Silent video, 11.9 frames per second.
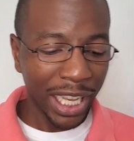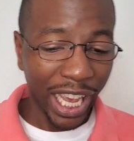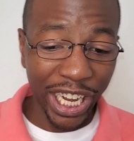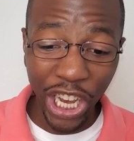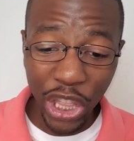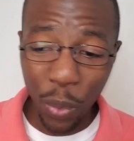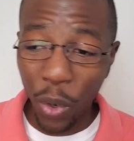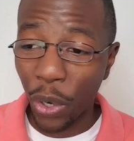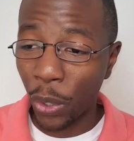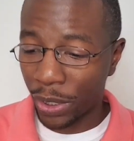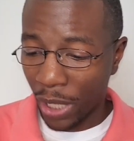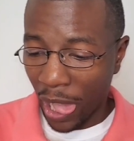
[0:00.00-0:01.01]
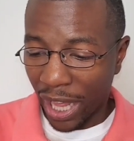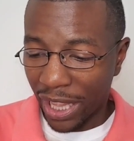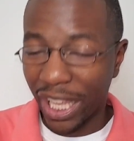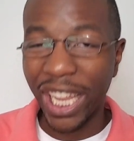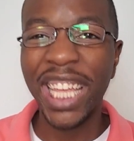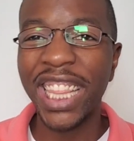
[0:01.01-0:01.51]
In other words,
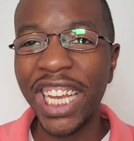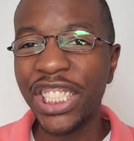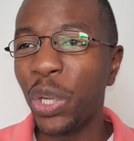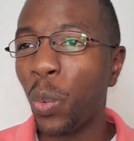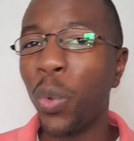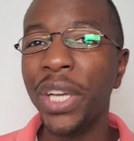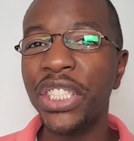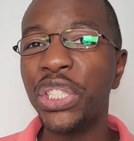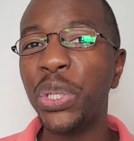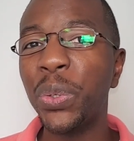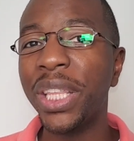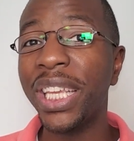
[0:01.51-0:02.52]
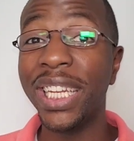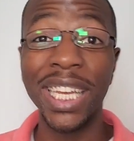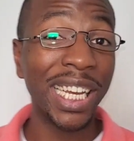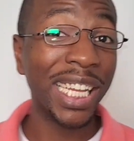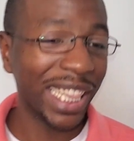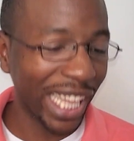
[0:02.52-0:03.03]
the election wasn't to the
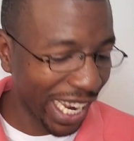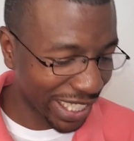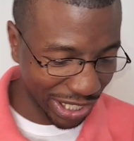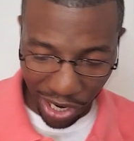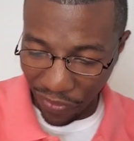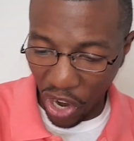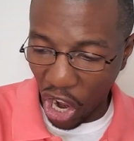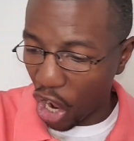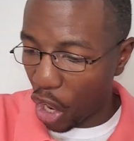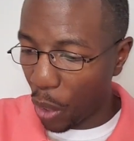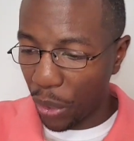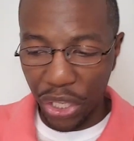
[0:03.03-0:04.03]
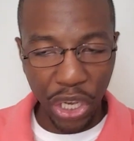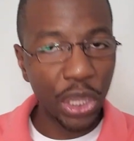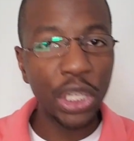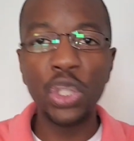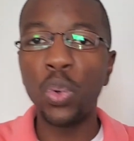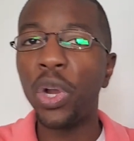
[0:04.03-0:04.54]
neglect of all the other
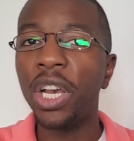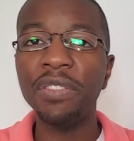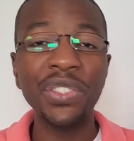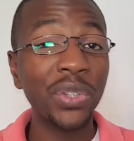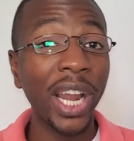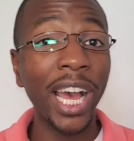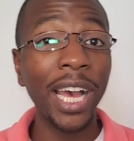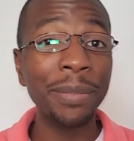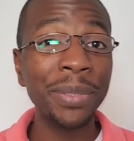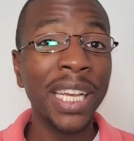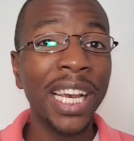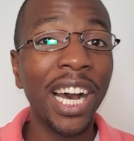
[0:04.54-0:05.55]
12 tribes